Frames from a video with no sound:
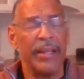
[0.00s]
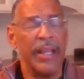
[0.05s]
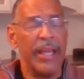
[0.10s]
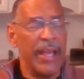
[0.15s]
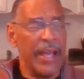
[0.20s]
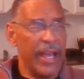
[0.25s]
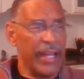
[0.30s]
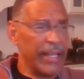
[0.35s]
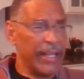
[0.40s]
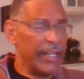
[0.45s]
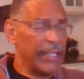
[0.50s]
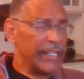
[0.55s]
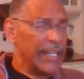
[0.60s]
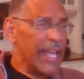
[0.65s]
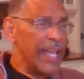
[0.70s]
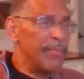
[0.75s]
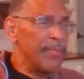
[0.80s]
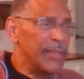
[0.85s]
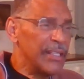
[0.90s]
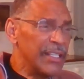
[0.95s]
and they're
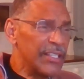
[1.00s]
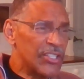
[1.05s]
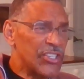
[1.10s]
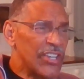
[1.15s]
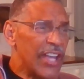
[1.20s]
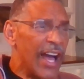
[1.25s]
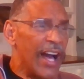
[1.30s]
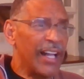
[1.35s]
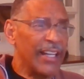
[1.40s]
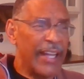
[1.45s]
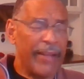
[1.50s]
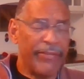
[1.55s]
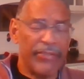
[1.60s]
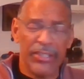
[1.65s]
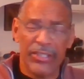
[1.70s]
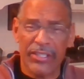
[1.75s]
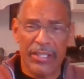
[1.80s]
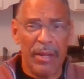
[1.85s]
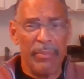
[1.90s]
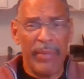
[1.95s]
naming this child after
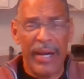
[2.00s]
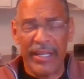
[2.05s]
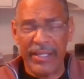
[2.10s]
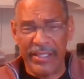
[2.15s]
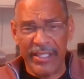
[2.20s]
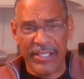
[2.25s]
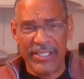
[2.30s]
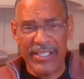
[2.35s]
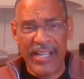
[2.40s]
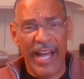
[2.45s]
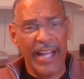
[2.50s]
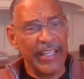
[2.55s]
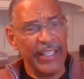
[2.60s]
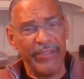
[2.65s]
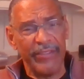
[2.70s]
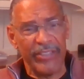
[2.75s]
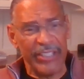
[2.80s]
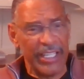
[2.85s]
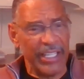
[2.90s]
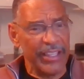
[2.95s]
somebody that's not
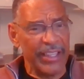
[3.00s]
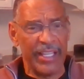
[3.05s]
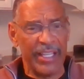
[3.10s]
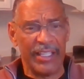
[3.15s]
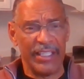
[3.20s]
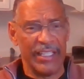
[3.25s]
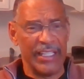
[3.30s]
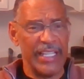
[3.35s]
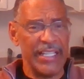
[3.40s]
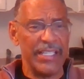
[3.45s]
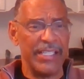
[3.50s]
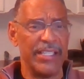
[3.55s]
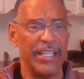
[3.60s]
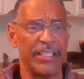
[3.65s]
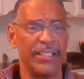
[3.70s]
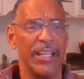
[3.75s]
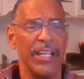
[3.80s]
even in their lineage.